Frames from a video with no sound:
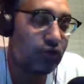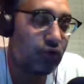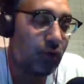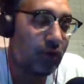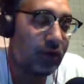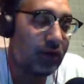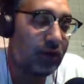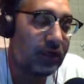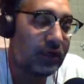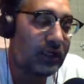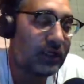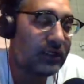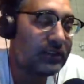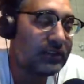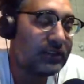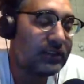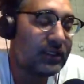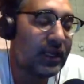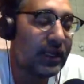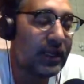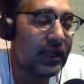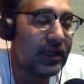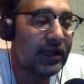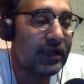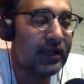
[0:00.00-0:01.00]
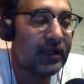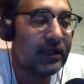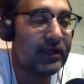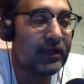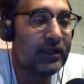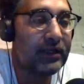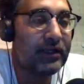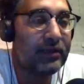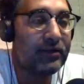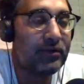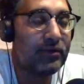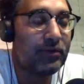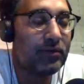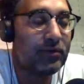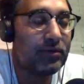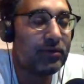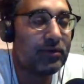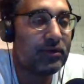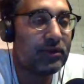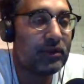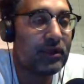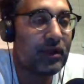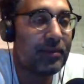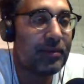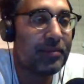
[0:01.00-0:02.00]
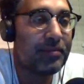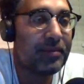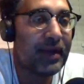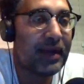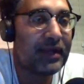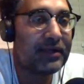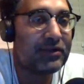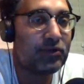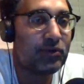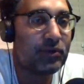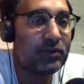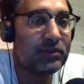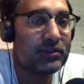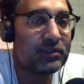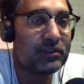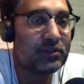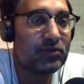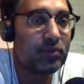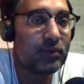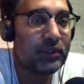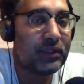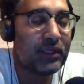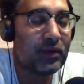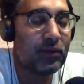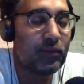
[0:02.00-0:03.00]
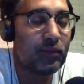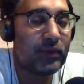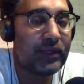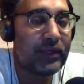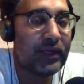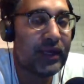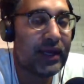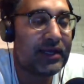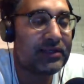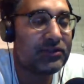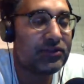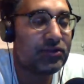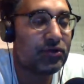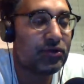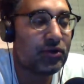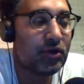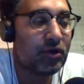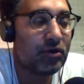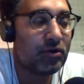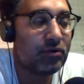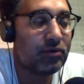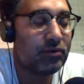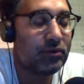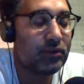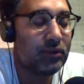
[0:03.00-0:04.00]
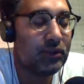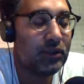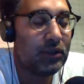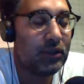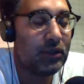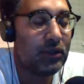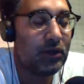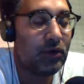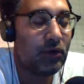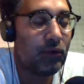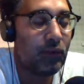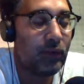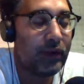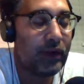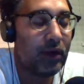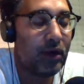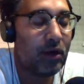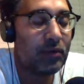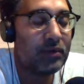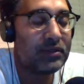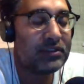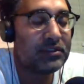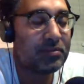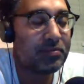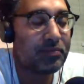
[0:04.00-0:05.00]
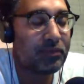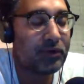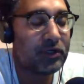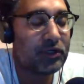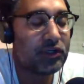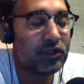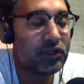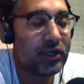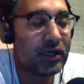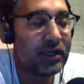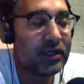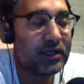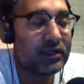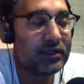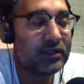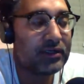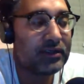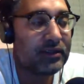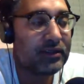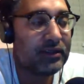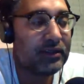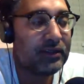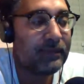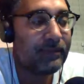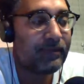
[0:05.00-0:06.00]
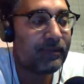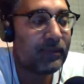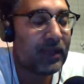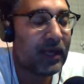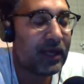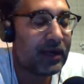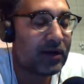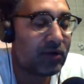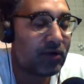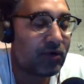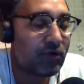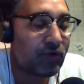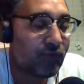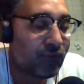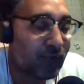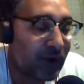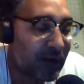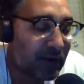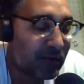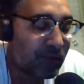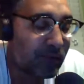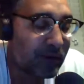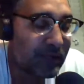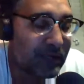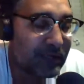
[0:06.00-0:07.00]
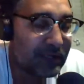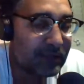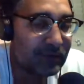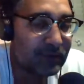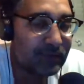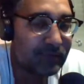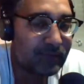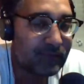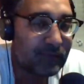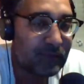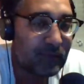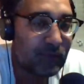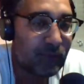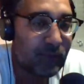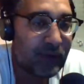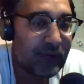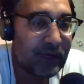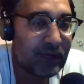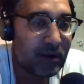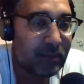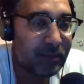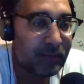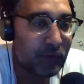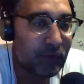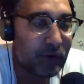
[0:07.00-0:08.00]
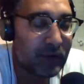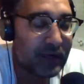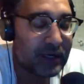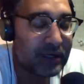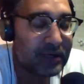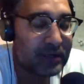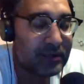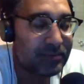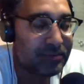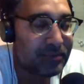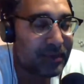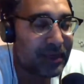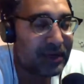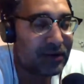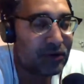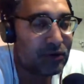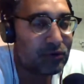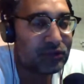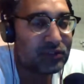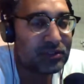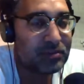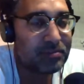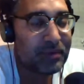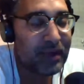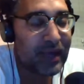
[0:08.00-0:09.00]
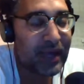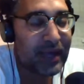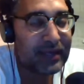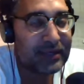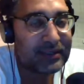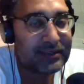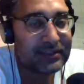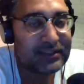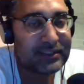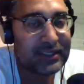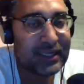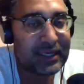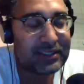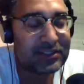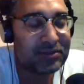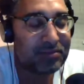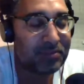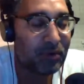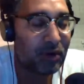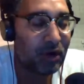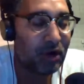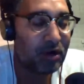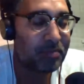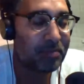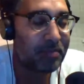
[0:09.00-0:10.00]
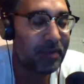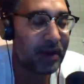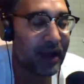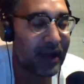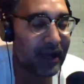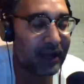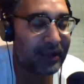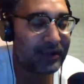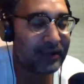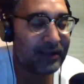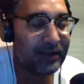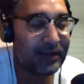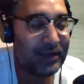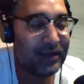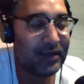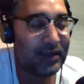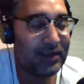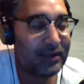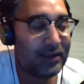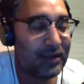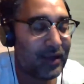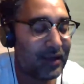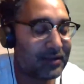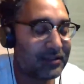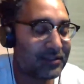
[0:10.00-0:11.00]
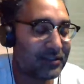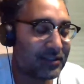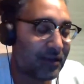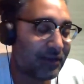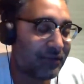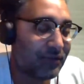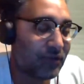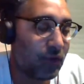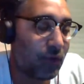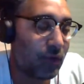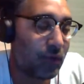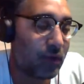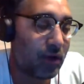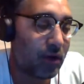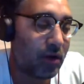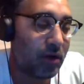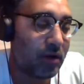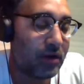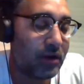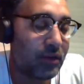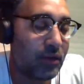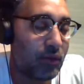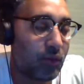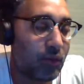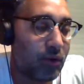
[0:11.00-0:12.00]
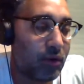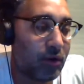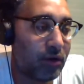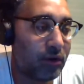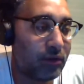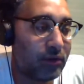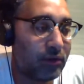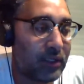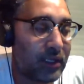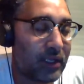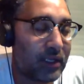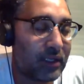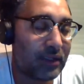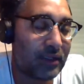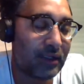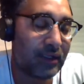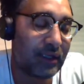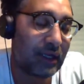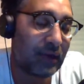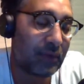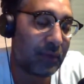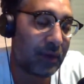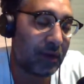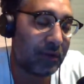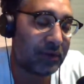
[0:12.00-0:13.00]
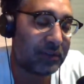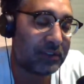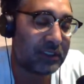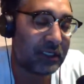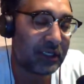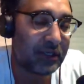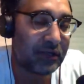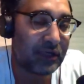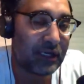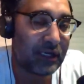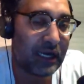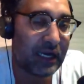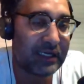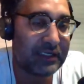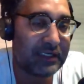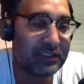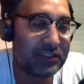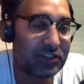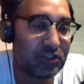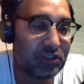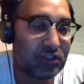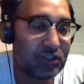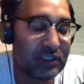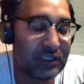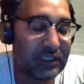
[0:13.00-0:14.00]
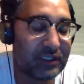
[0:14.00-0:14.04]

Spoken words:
joining us and coming back to us this weekend. We, as you know, we always appreciate it. Had a great week. We had our boy Ben Goosen back, Sage Mark back. A lot of stuff going on in the world. Like we always tell you guys, just